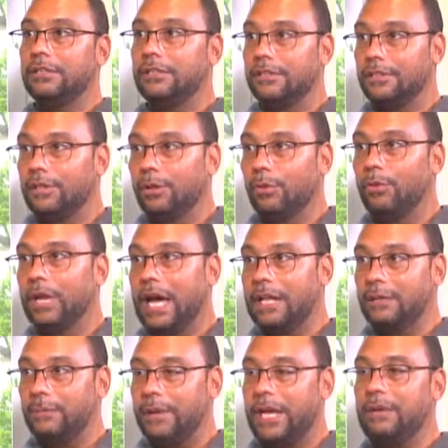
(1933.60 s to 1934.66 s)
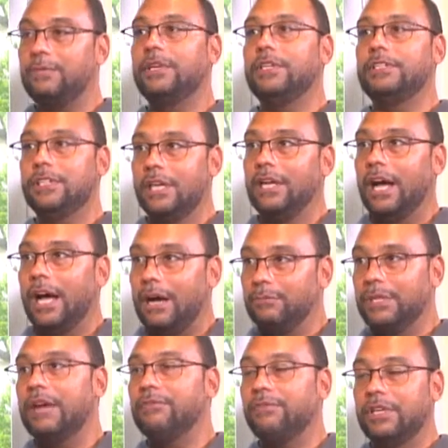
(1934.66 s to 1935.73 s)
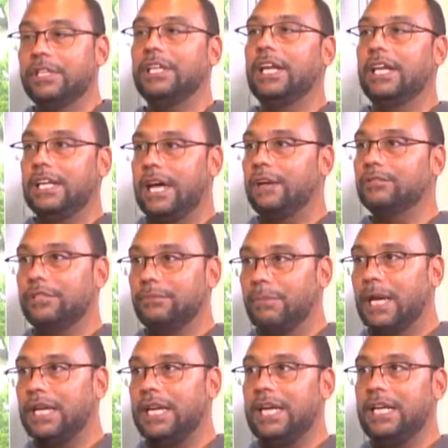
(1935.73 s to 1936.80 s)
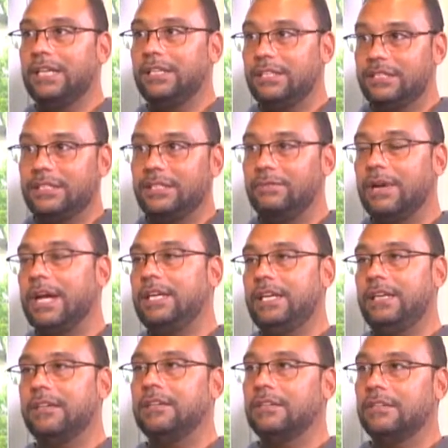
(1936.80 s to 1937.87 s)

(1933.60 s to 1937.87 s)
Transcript: you know, without the papers, I'm definitely announcing my candidacy right here.